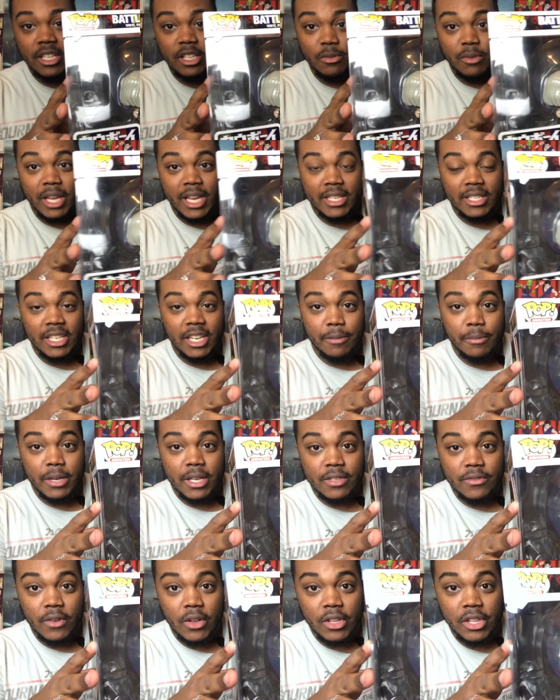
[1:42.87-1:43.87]
You can't see it
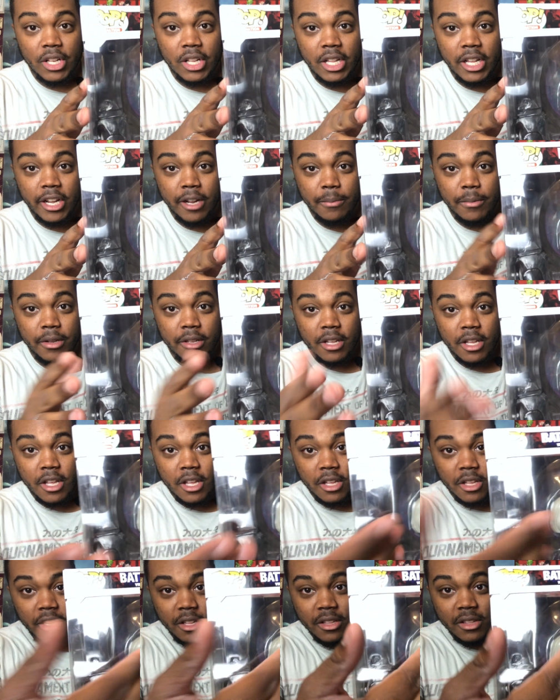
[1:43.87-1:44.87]
because of all the glare, but
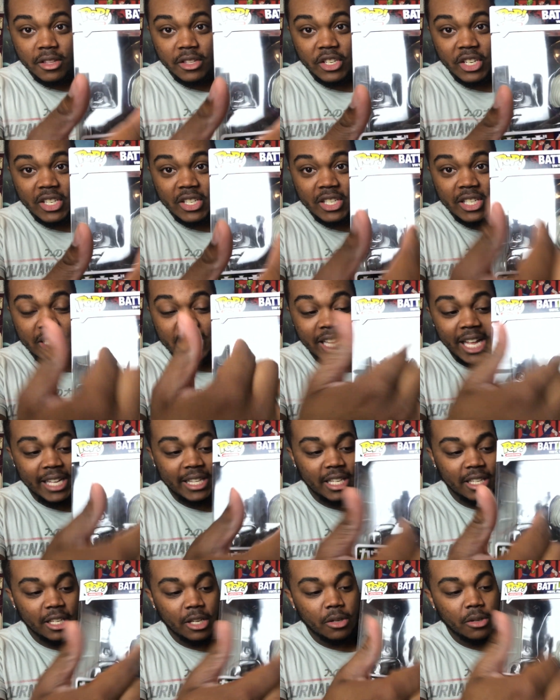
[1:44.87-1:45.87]
just like
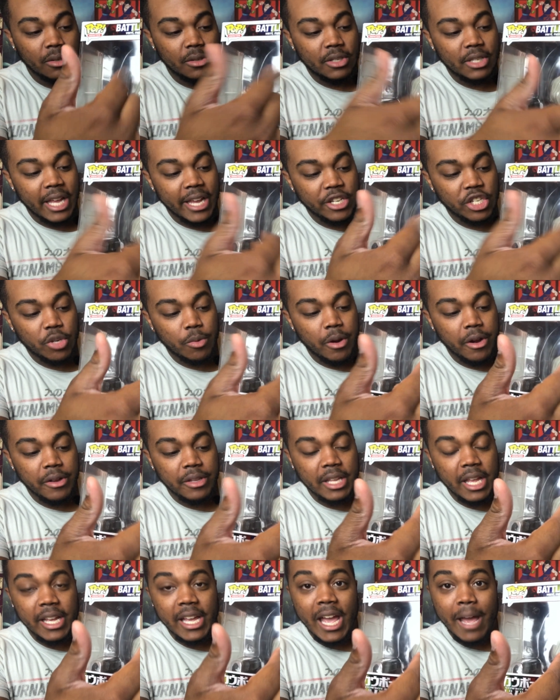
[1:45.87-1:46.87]
the little sanctuary
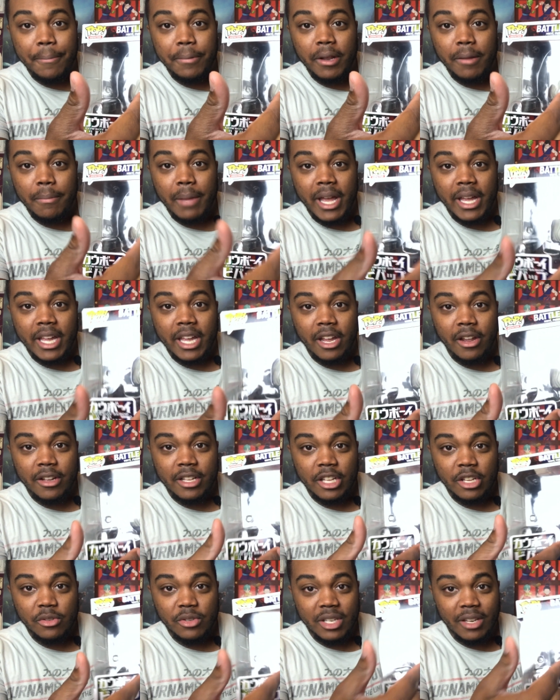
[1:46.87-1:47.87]
thing happening back here, and
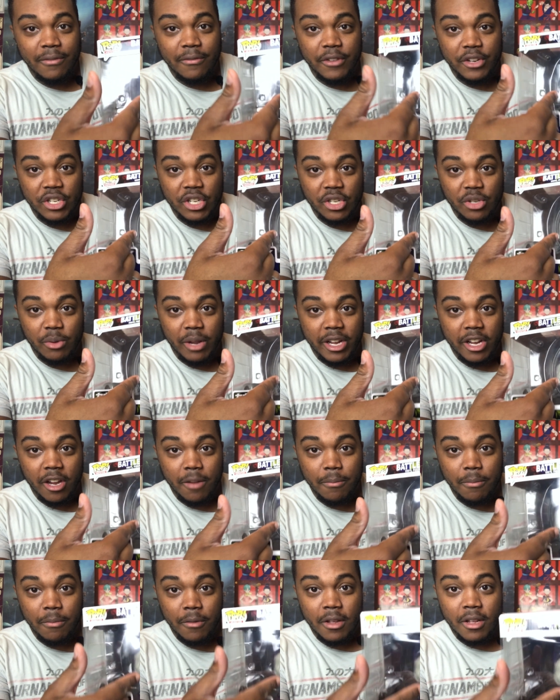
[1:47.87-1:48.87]
then you see Vicious right here,
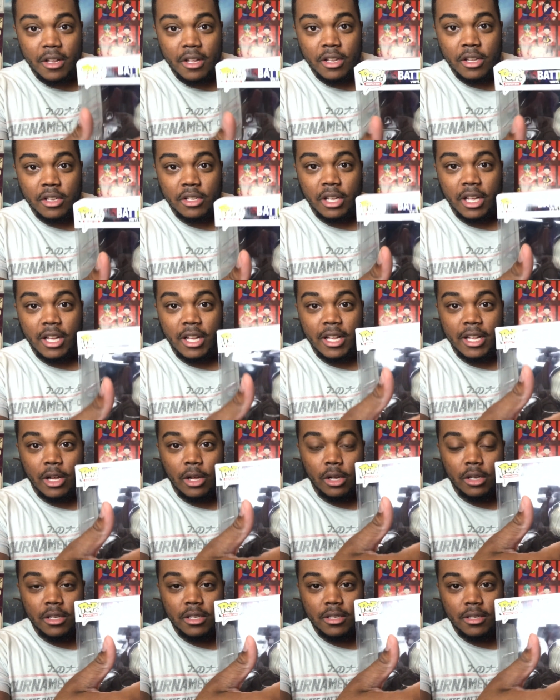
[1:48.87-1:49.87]

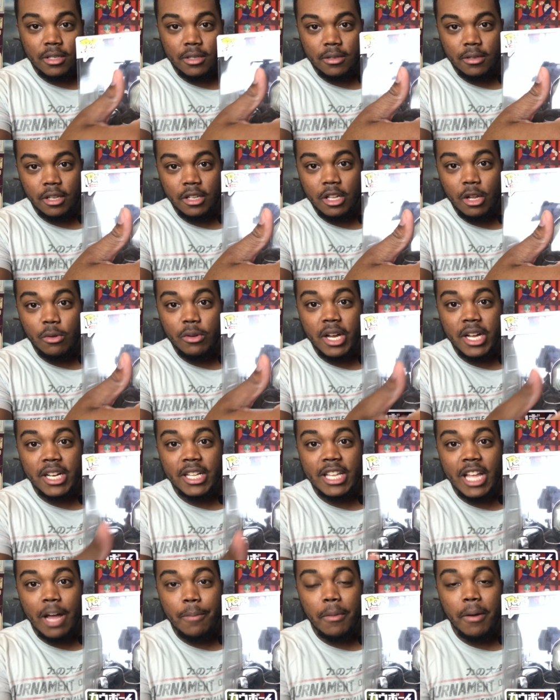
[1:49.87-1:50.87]
you know, gunning
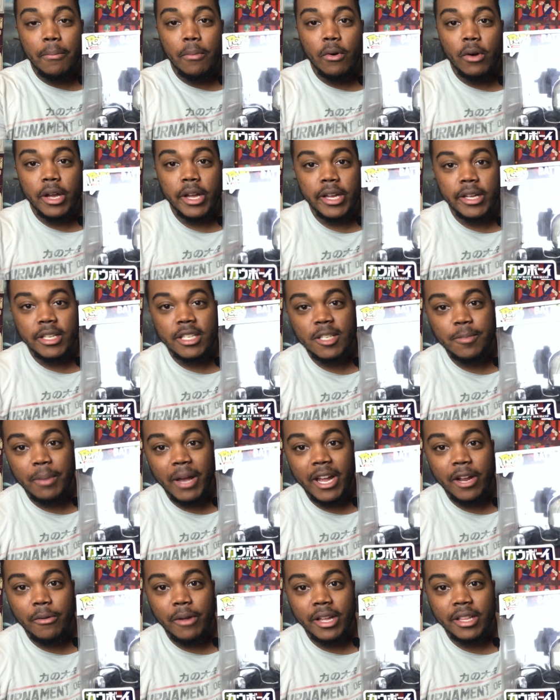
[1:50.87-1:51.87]
down my boy
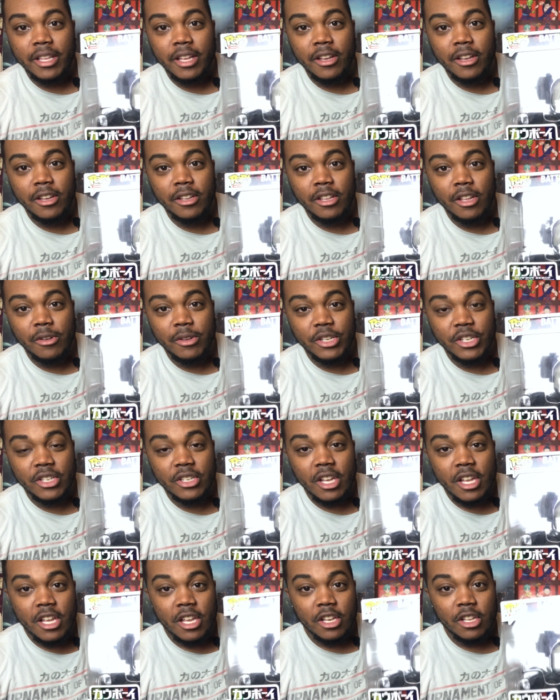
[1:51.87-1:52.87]
Spike right there. You know, he just,
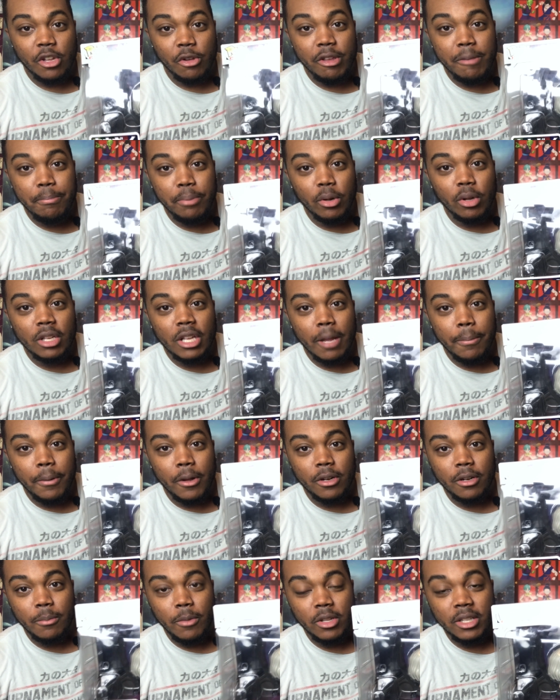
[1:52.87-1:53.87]
you know, he pulled up
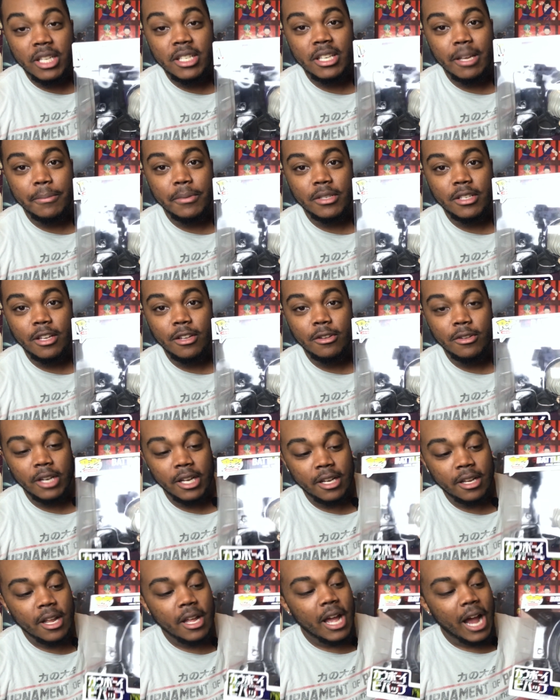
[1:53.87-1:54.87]
on him on this episode, and
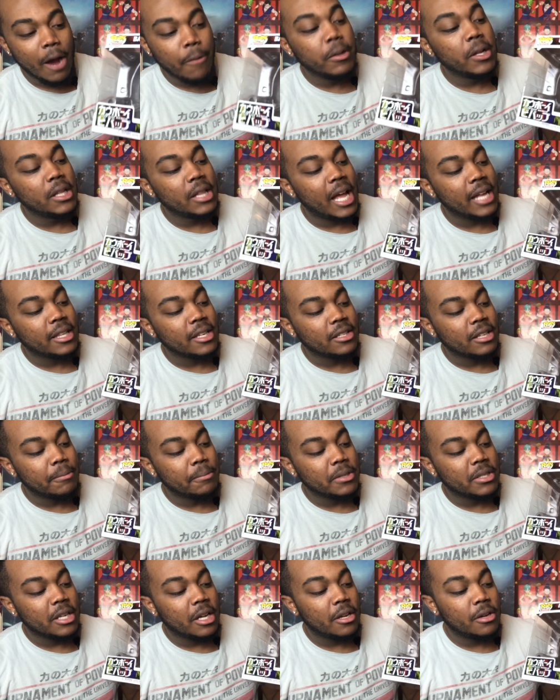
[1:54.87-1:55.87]
I really like this
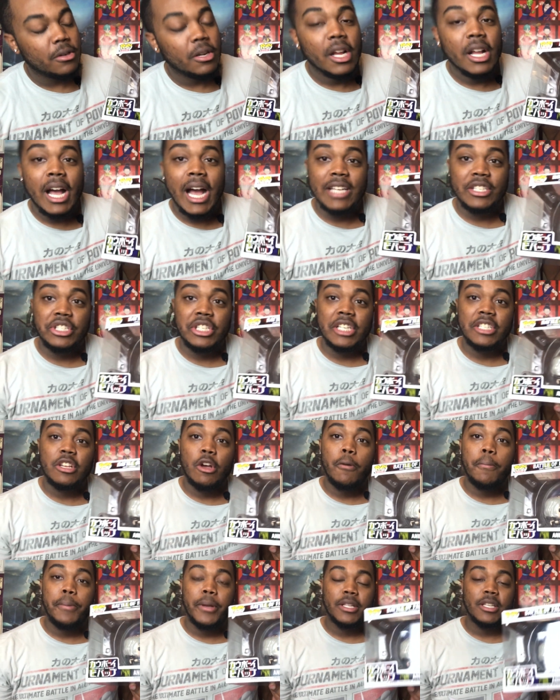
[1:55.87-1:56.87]
episode. I should just
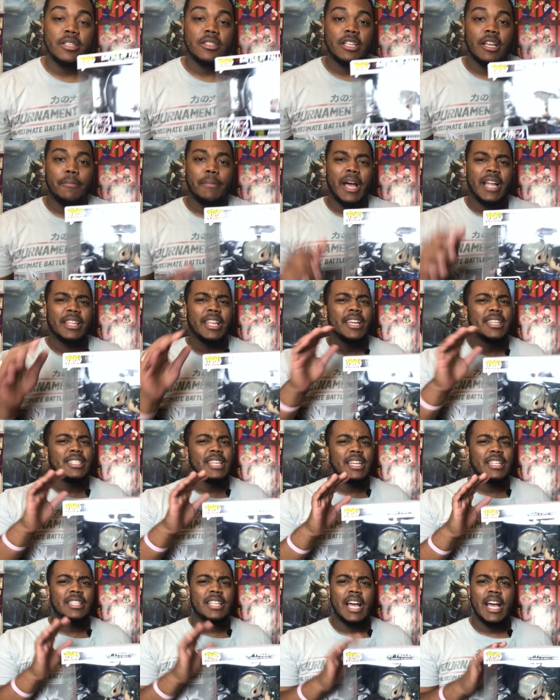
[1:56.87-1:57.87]
go pick this up. I think it's
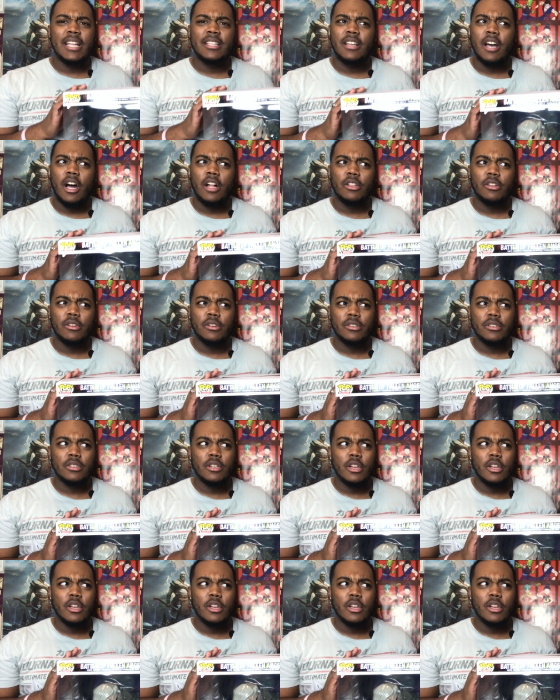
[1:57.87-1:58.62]
like $9,